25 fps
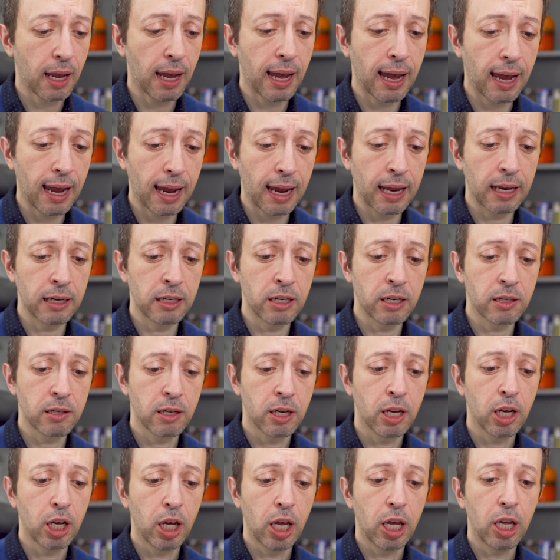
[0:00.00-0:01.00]
And
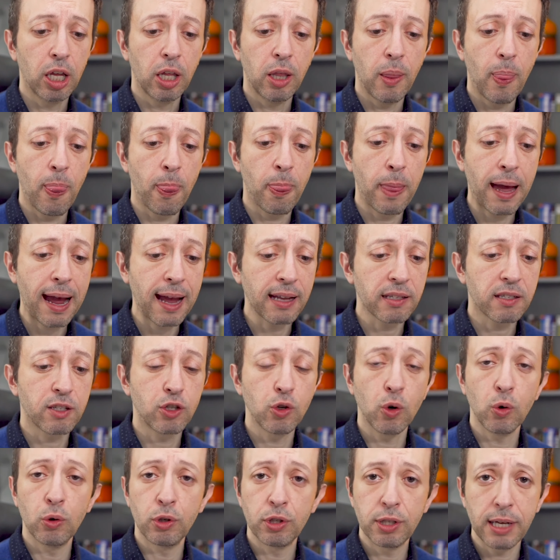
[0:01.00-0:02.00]
that's
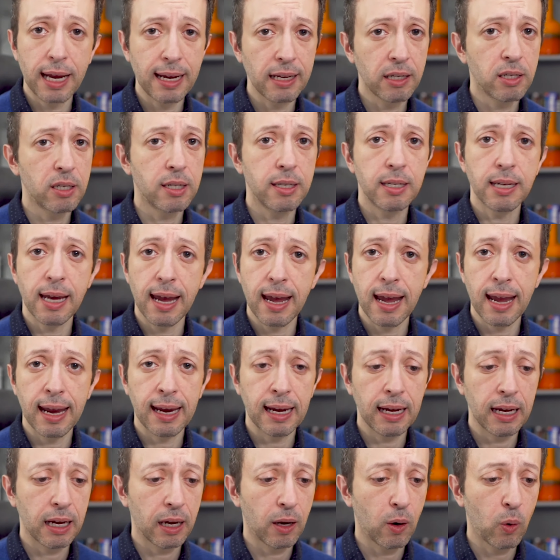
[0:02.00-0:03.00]
your
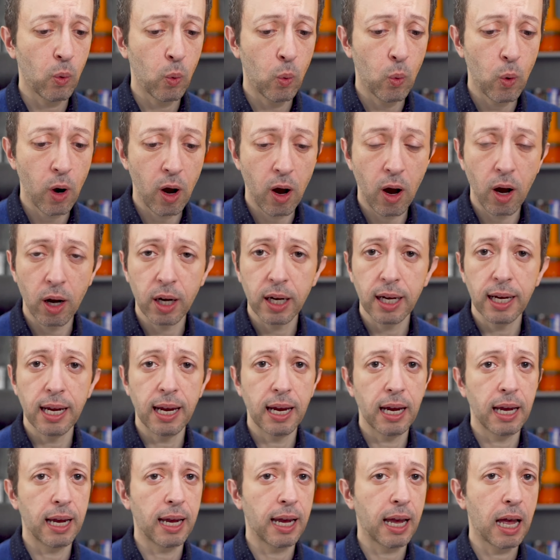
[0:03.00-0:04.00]
day-to-day work
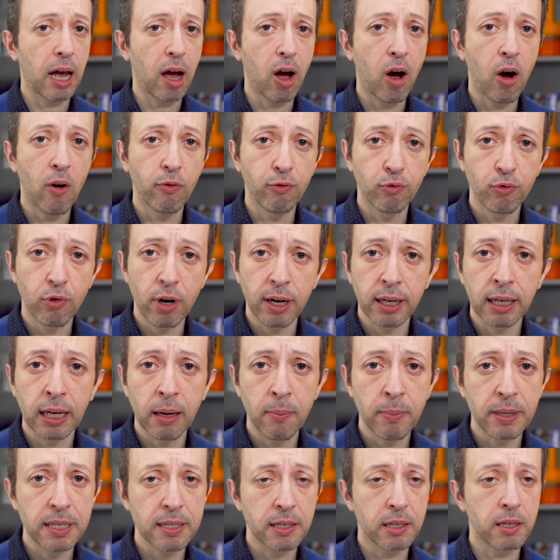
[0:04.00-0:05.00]
of running a
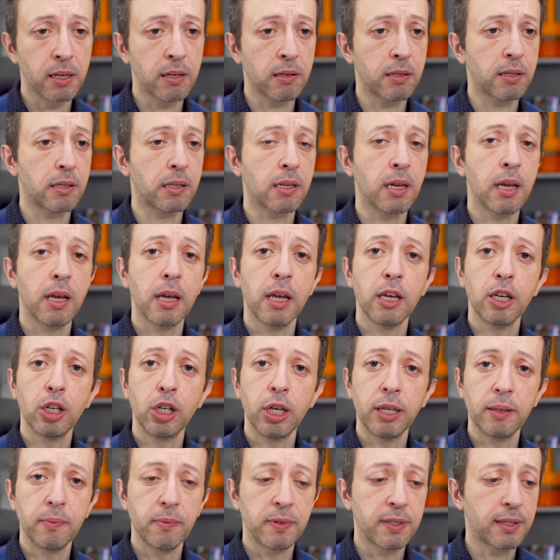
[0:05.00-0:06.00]
business.
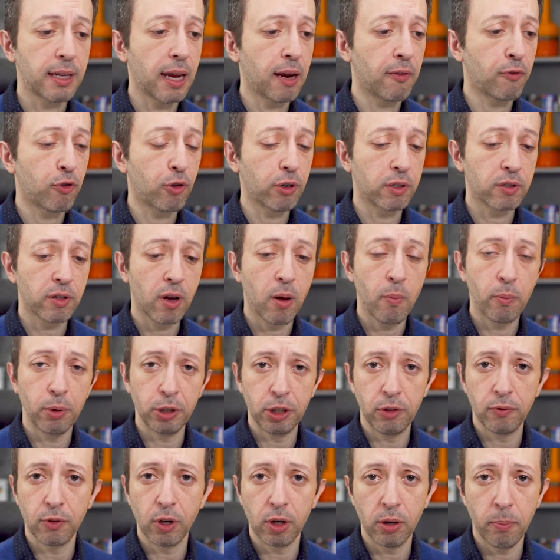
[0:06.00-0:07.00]
Say, for example,
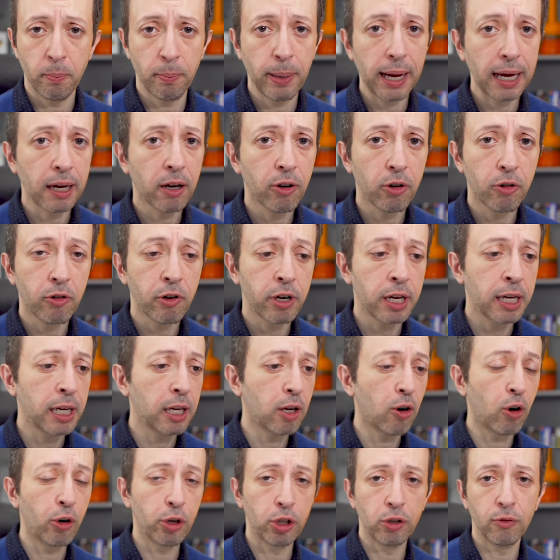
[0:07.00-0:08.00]
you've got a
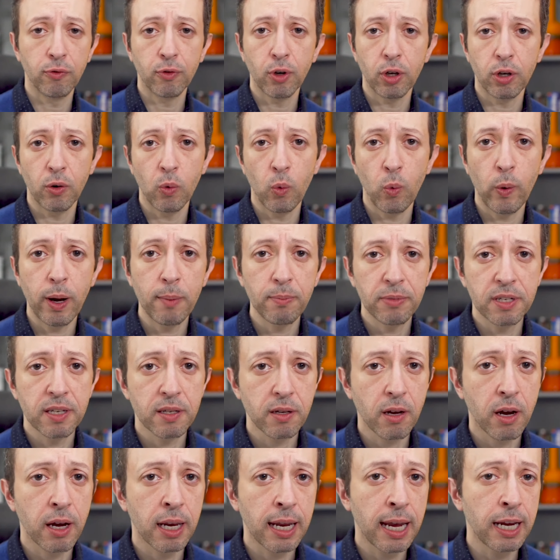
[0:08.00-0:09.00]
bakery or you've got a web
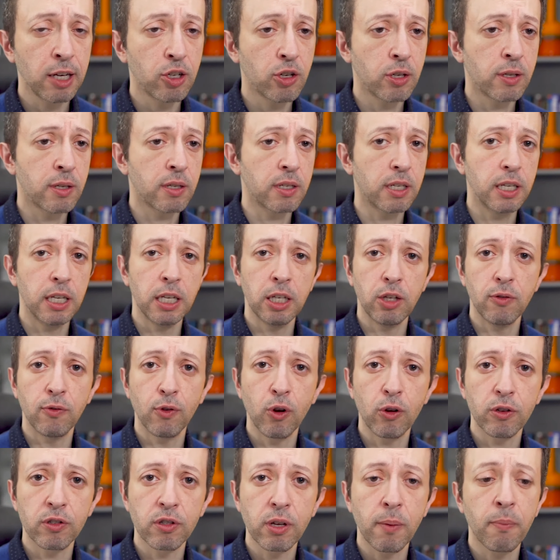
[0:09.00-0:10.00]
design agency, you've
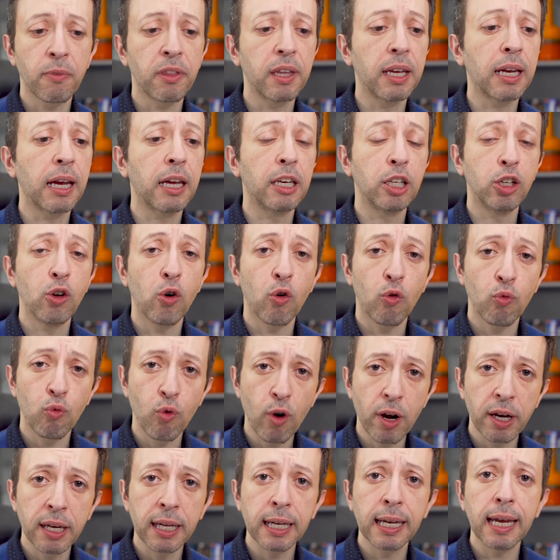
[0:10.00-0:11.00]
got something and you're
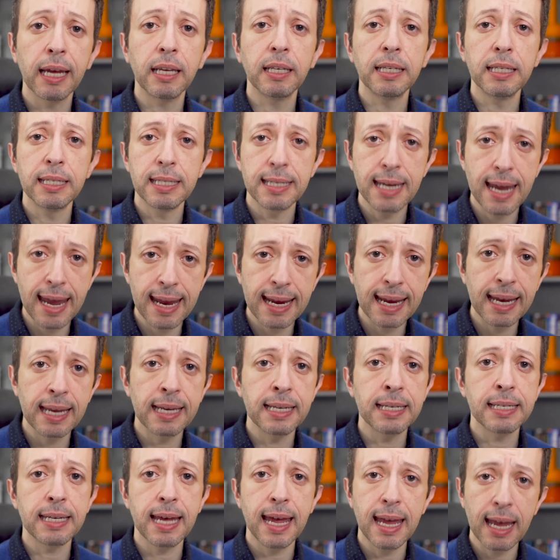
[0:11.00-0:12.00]
running it day
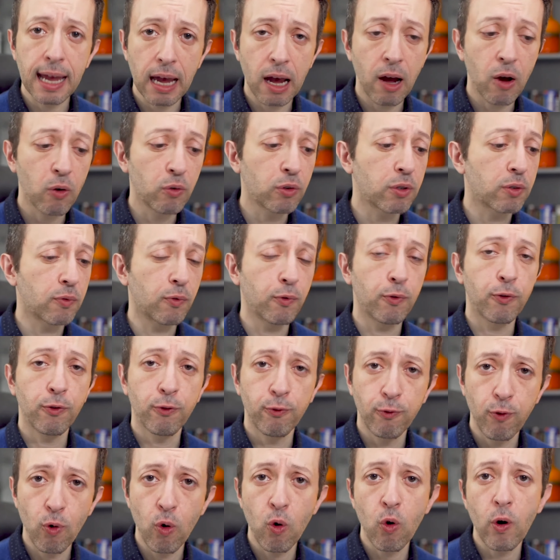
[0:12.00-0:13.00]
in, day out
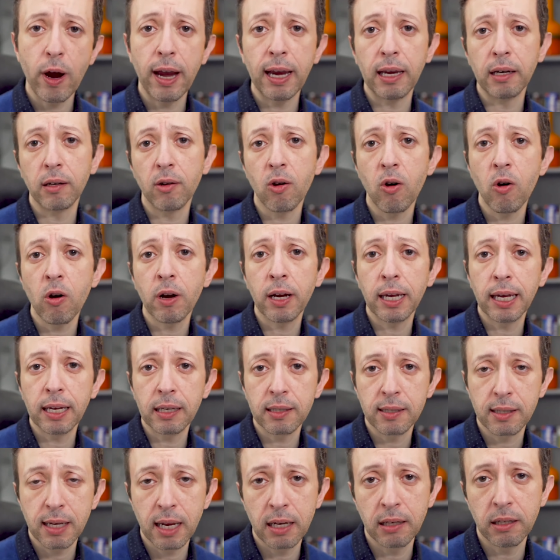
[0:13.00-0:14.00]
for a long
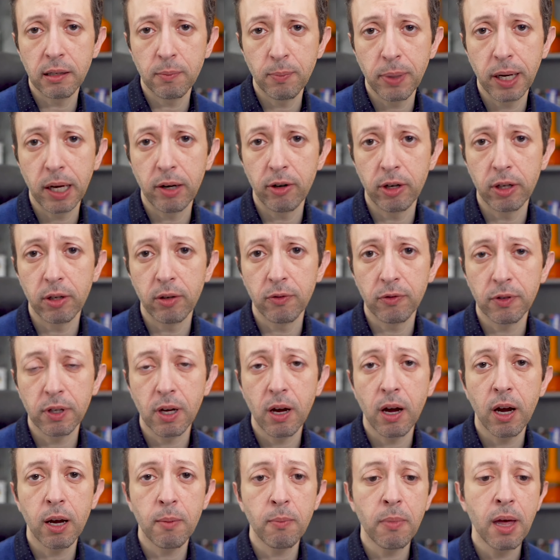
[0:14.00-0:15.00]
extended period of
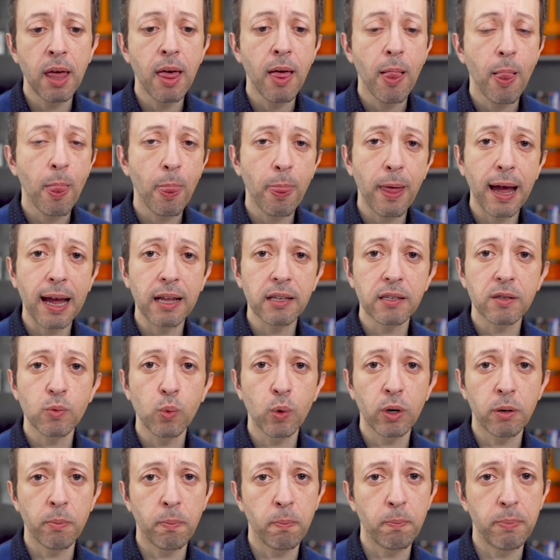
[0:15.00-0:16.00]
time. That's
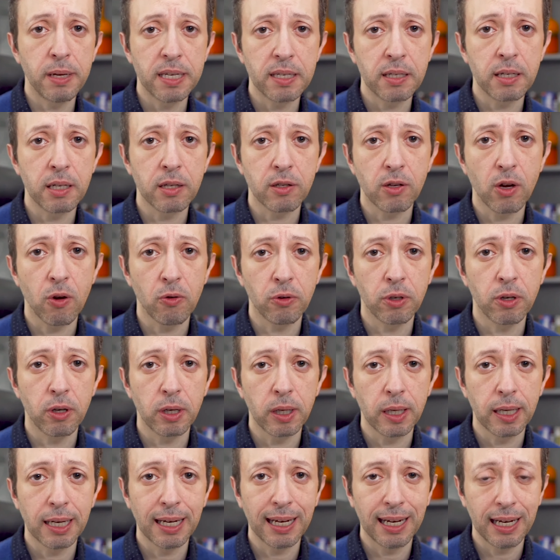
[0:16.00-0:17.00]
what a business owner
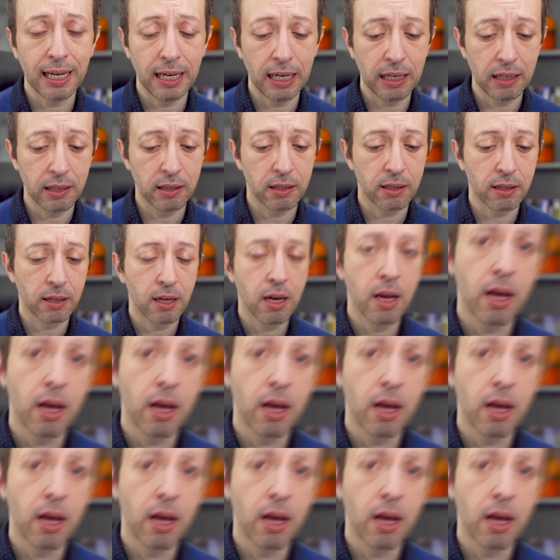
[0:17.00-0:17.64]
is.